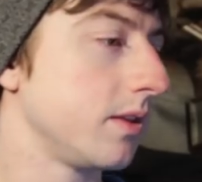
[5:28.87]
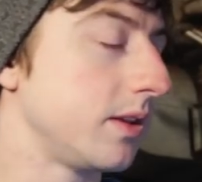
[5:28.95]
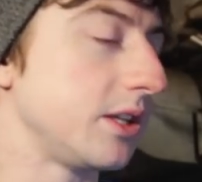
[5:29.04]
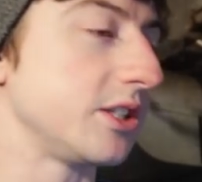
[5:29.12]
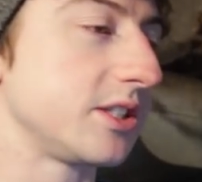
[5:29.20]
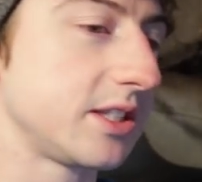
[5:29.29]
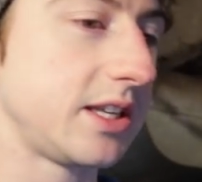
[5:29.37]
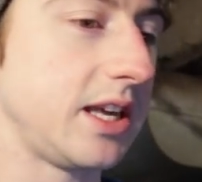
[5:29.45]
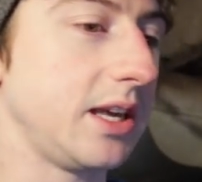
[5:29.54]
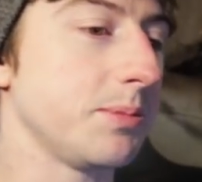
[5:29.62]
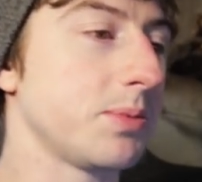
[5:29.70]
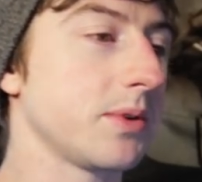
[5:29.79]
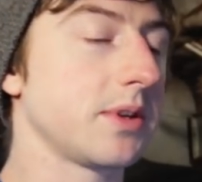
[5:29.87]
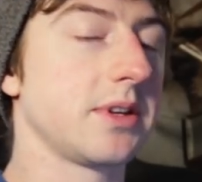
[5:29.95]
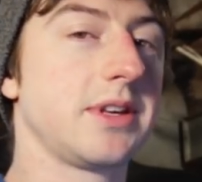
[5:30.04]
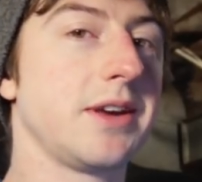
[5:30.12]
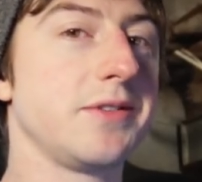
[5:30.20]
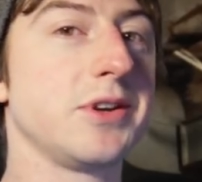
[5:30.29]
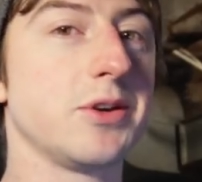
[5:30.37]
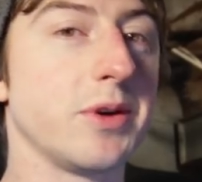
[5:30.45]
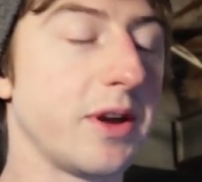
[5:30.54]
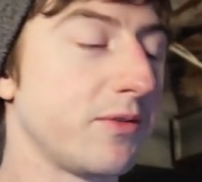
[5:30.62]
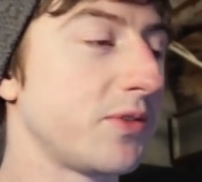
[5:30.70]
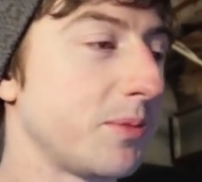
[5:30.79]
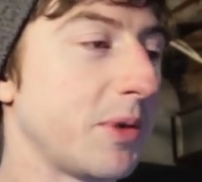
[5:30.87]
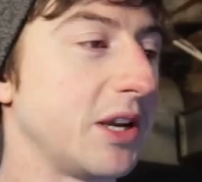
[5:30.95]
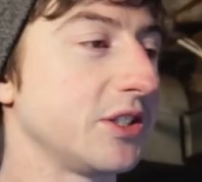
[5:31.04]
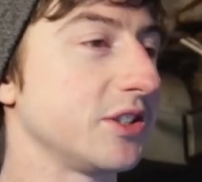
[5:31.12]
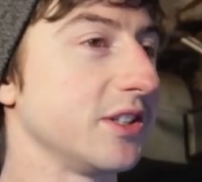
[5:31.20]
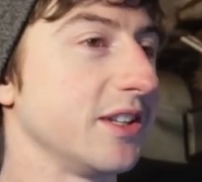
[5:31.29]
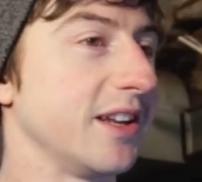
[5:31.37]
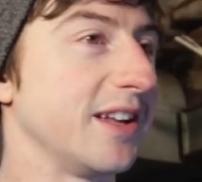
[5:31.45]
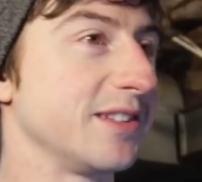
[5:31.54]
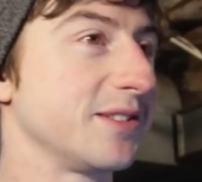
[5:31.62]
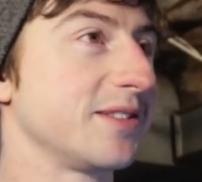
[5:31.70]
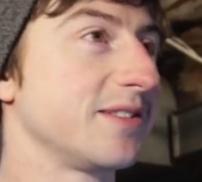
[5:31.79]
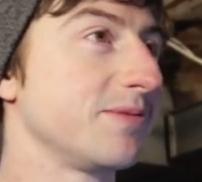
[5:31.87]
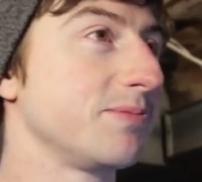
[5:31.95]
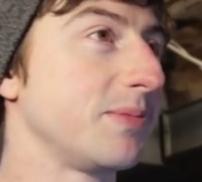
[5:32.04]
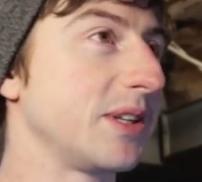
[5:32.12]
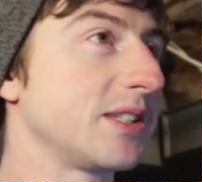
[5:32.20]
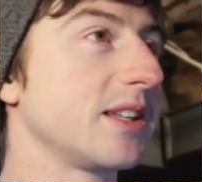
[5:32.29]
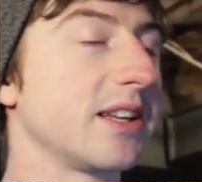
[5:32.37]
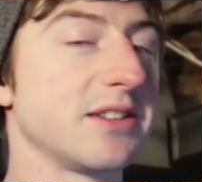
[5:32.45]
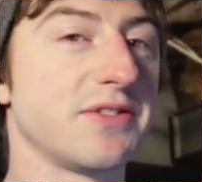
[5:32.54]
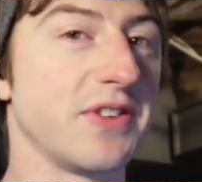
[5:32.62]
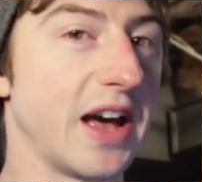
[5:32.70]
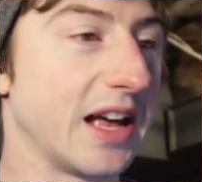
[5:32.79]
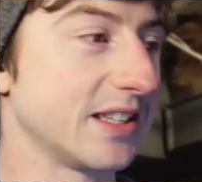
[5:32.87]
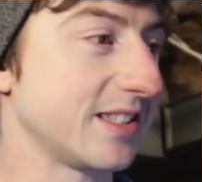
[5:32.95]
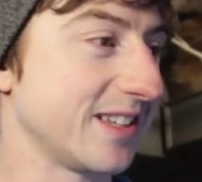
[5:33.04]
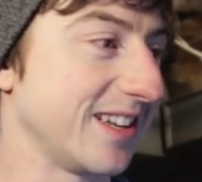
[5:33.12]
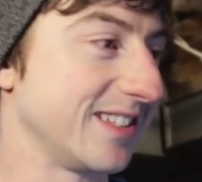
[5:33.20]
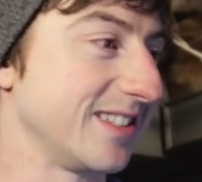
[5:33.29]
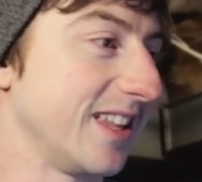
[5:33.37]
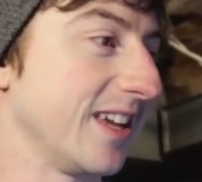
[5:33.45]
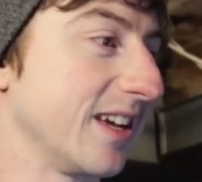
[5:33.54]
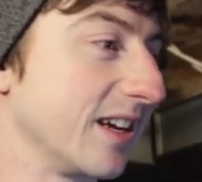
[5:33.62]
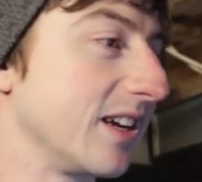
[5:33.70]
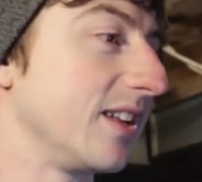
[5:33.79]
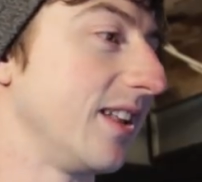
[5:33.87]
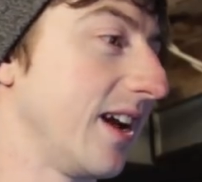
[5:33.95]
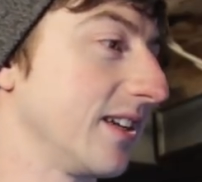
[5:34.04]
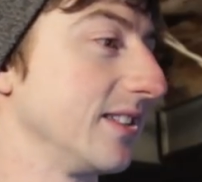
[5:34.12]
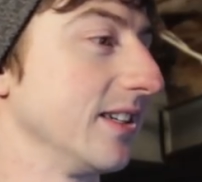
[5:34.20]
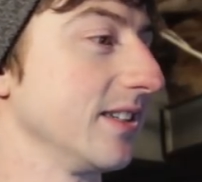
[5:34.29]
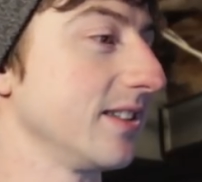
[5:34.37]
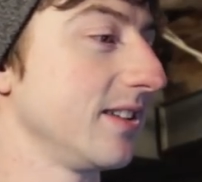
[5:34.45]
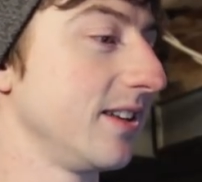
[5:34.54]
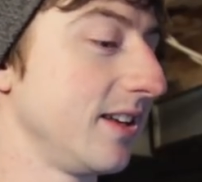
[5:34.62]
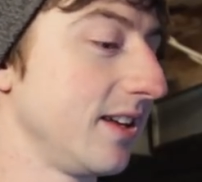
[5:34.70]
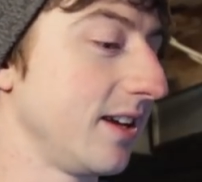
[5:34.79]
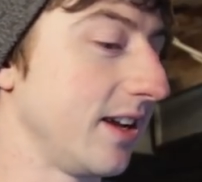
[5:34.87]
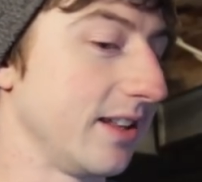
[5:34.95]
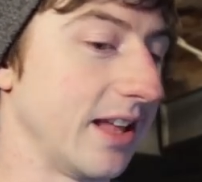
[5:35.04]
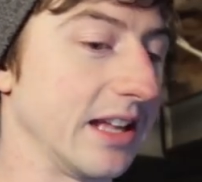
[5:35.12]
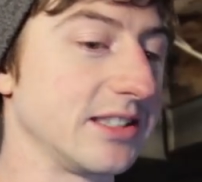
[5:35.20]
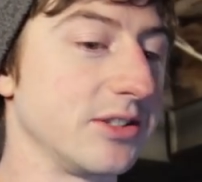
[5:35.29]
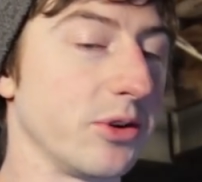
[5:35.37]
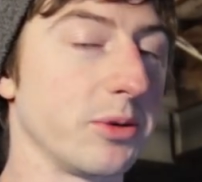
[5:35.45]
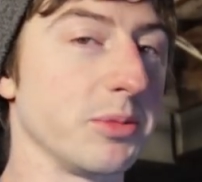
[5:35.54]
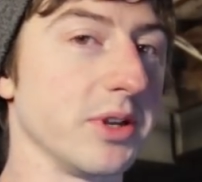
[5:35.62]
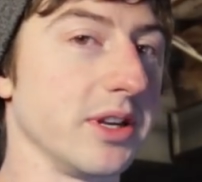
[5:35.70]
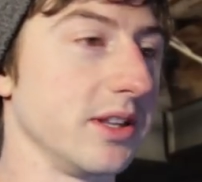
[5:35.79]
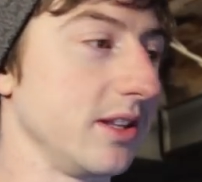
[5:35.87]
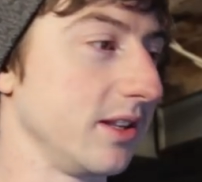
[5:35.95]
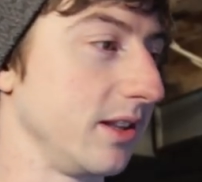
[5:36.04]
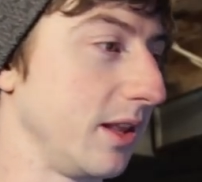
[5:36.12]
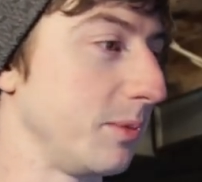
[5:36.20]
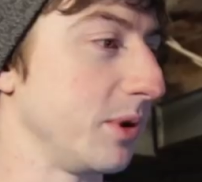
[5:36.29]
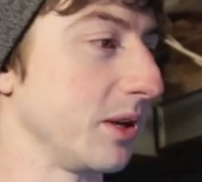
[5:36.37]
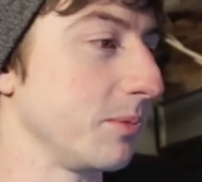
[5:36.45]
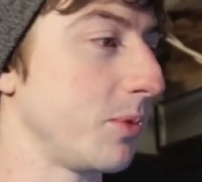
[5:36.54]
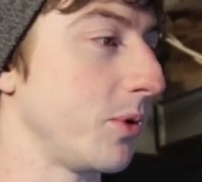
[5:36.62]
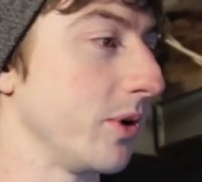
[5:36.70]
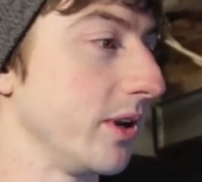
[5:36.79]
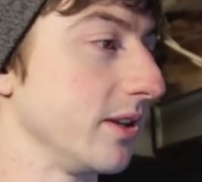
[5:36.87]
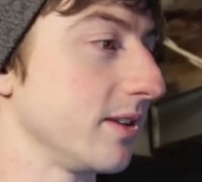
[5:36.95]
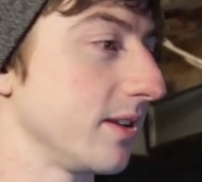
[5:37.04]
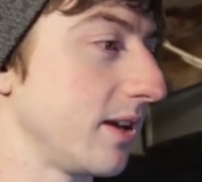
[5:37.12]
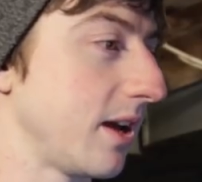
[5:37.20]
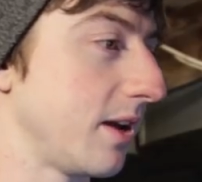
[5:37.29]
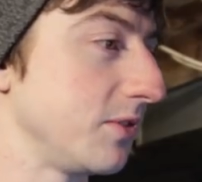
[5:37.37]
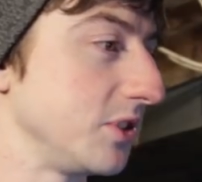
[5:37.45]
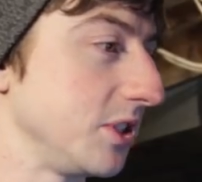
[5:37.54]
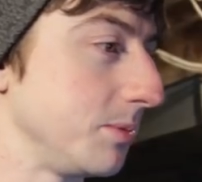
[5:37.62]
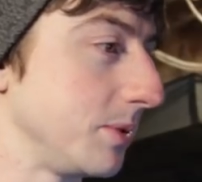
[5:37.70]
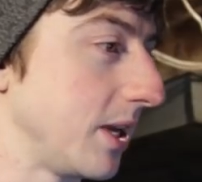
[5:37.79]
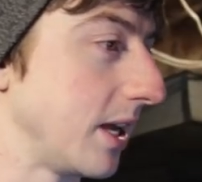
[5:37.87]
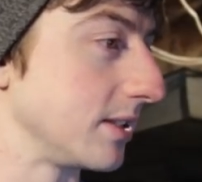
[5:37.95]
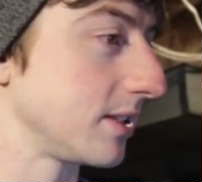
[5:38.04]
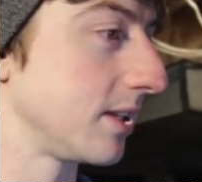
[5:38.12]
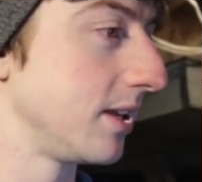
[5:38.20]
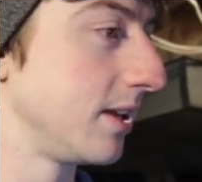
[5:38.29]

They just keep giving you information as basically as fast as they can collect it and that's normally the limiting point of a GPS.